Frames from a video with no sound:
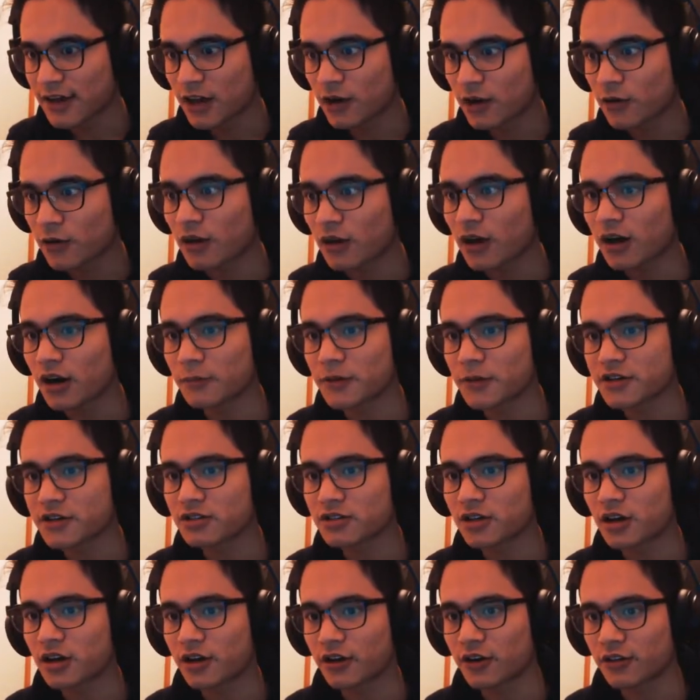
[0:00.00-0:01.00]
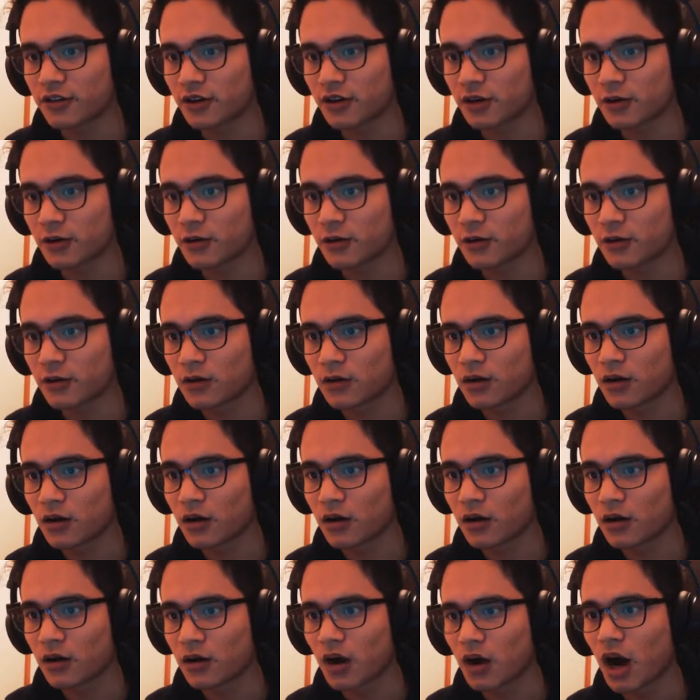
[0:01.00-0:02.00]
Can't go on much longer though
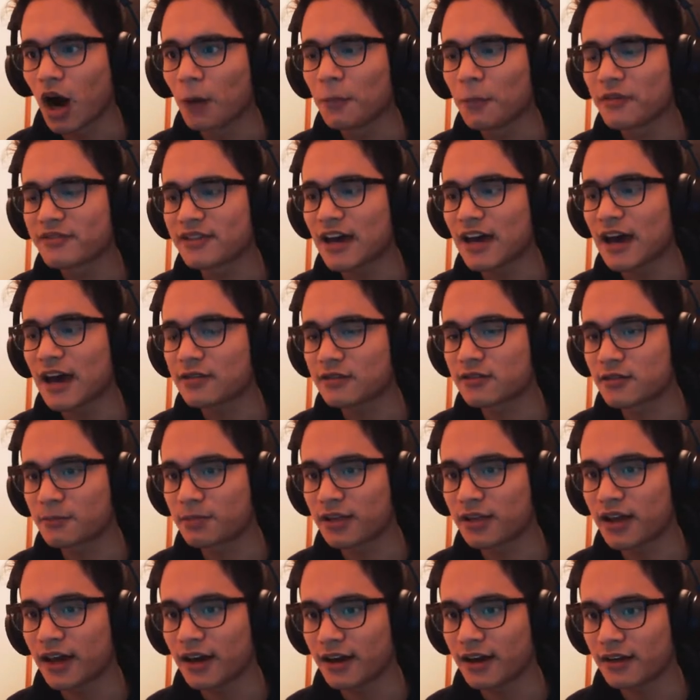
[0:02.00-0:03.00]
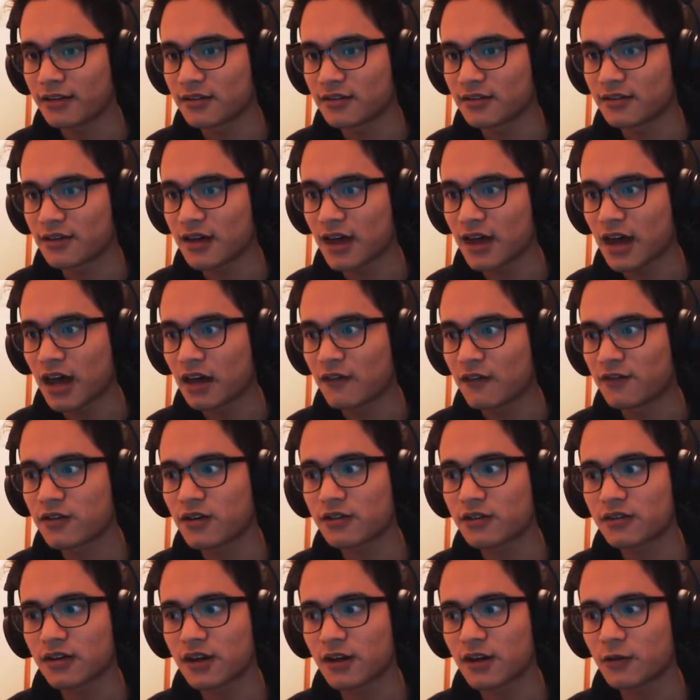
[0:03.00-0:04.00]
almost out of supplies, and if
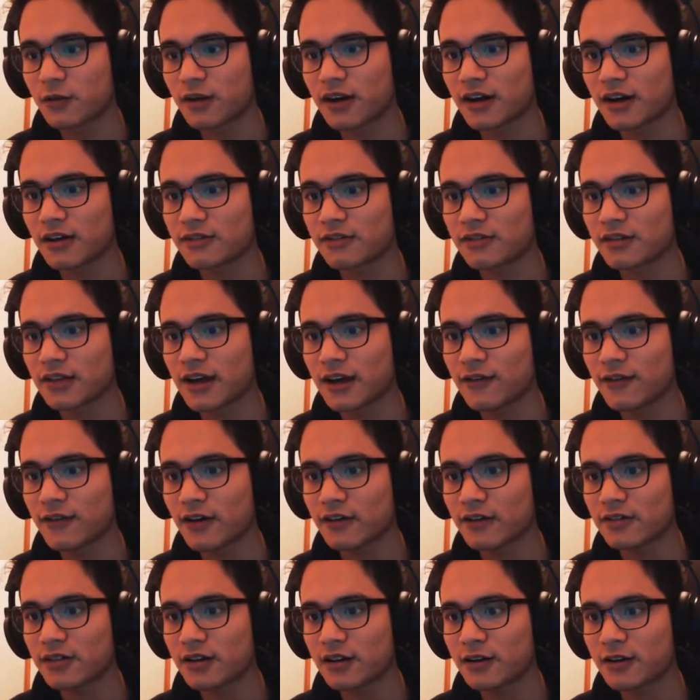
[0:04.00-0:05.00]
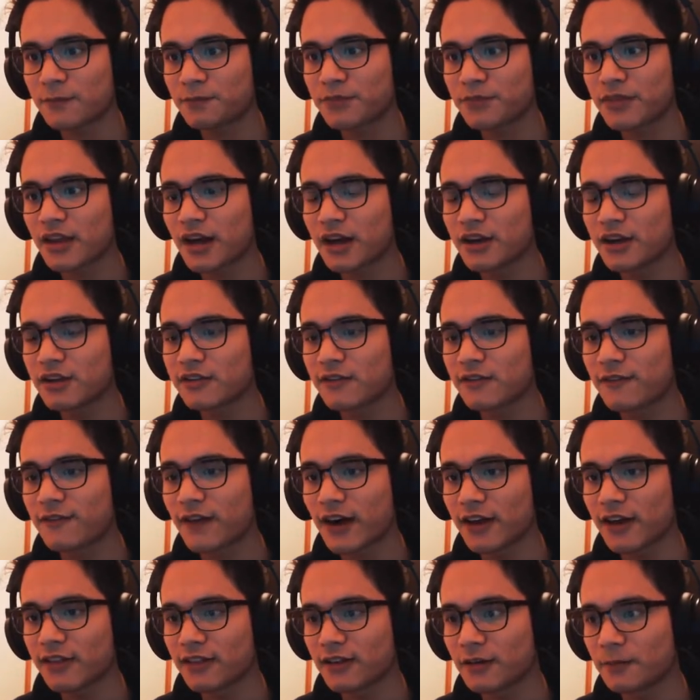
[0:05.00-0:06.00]
there's anyone else alive out there, I need to
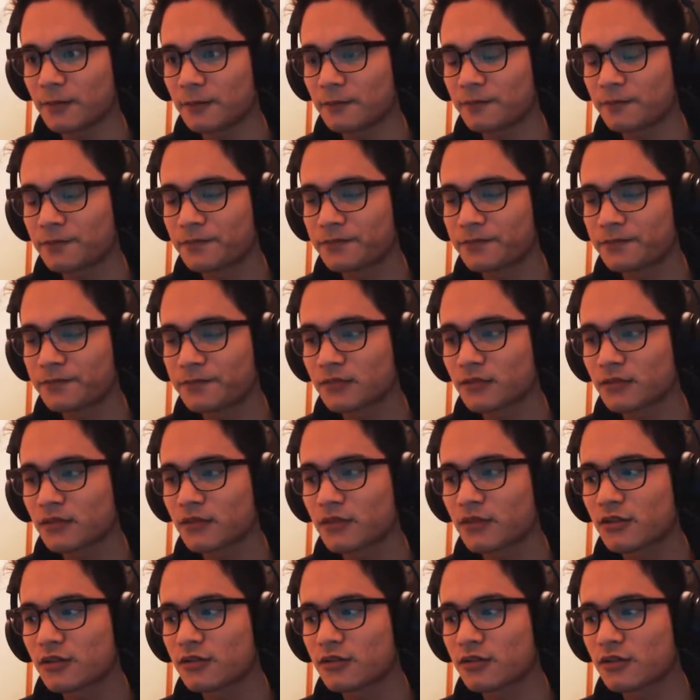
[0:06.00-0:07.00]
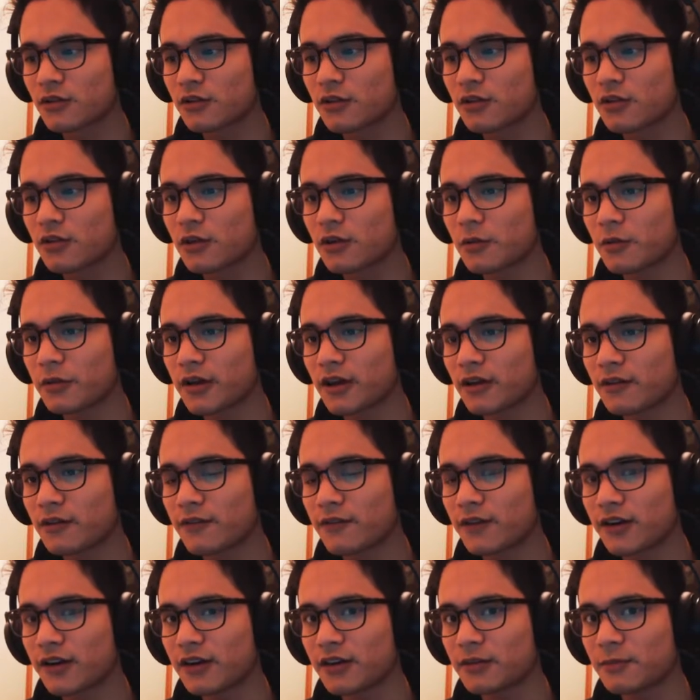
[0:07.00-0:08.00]
find them. So you're going out
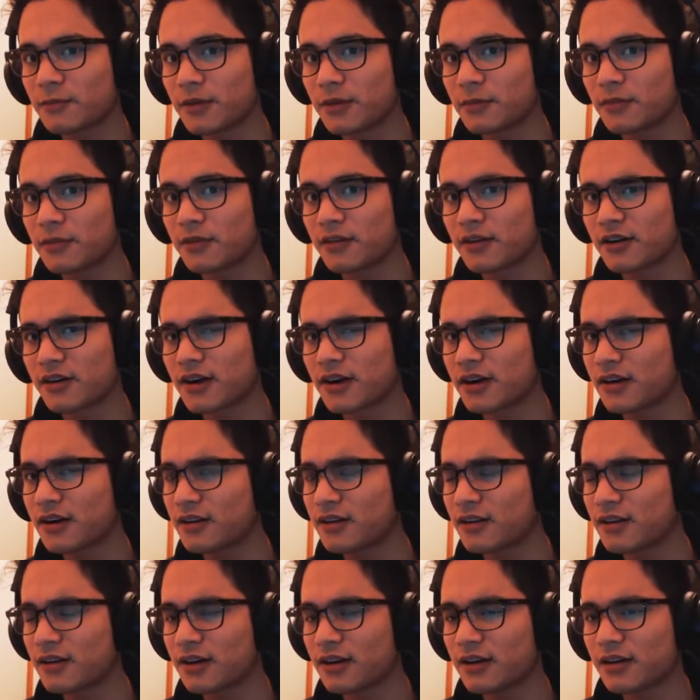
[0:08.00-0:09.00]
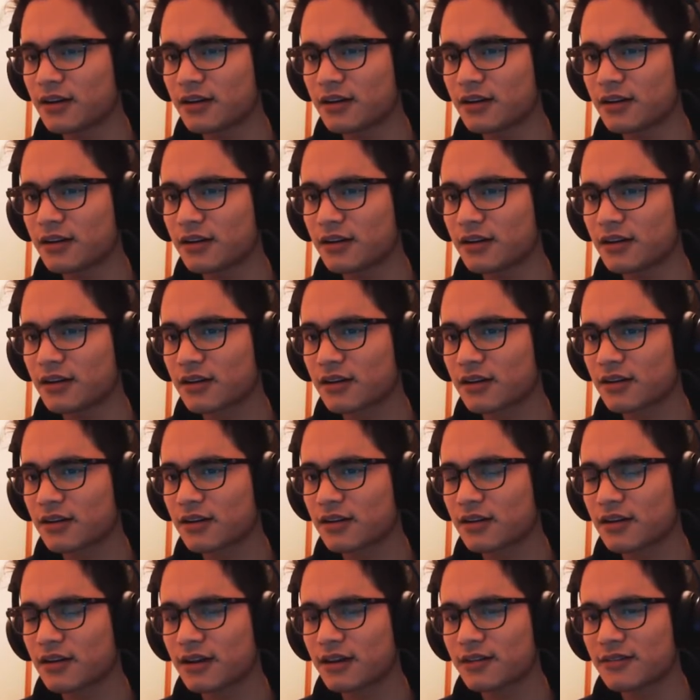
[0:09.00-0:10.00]
and finding people, kind of like
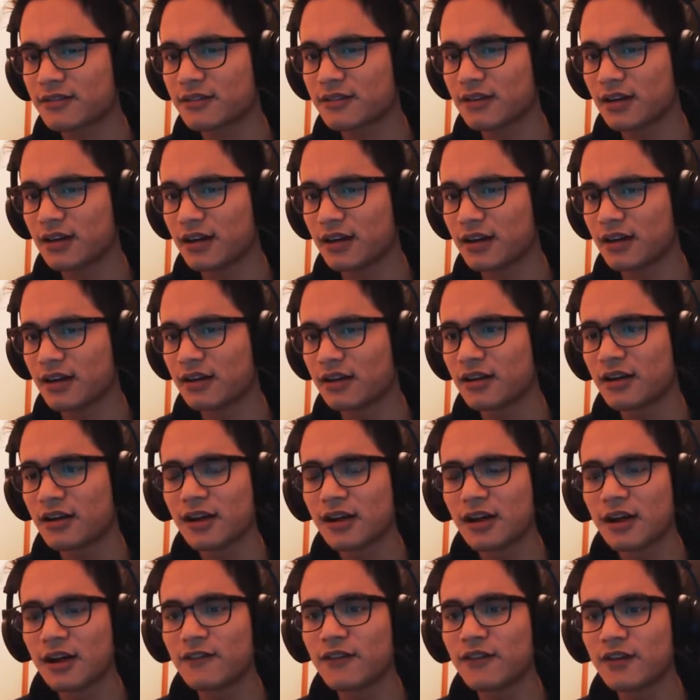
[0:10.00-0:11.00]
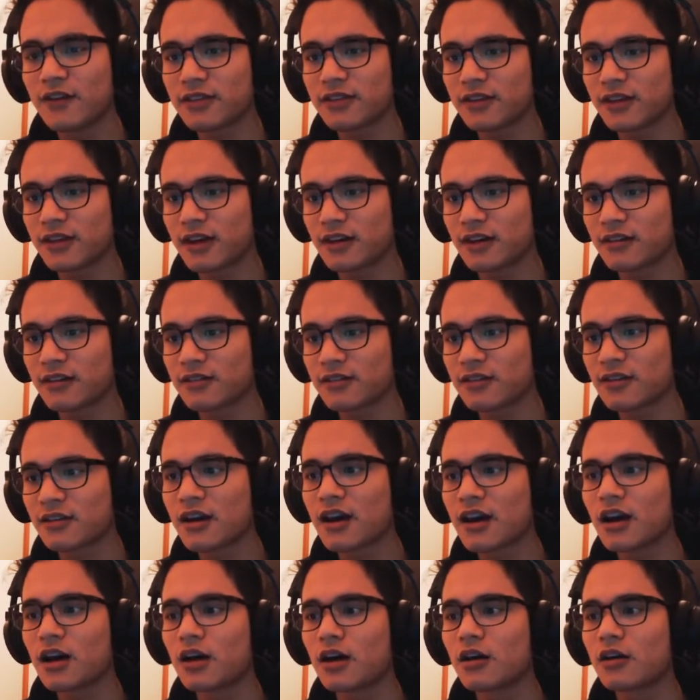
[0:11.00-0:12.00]
Last Stand. If nothing else,
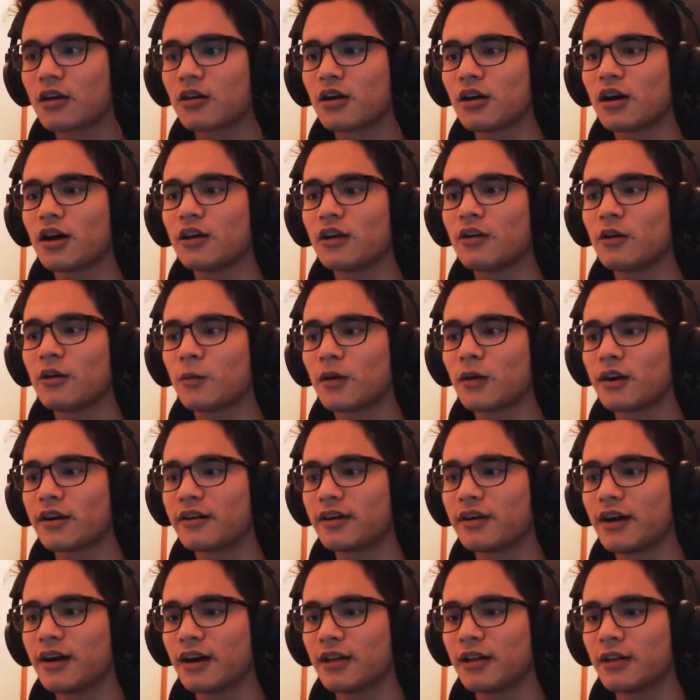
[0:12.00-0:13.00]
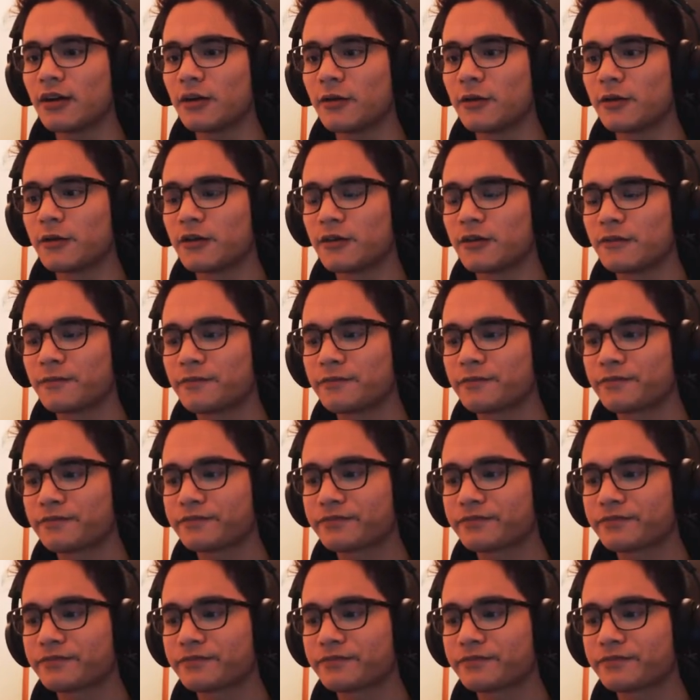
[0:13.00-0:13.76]
I don't, I don't want to die alone.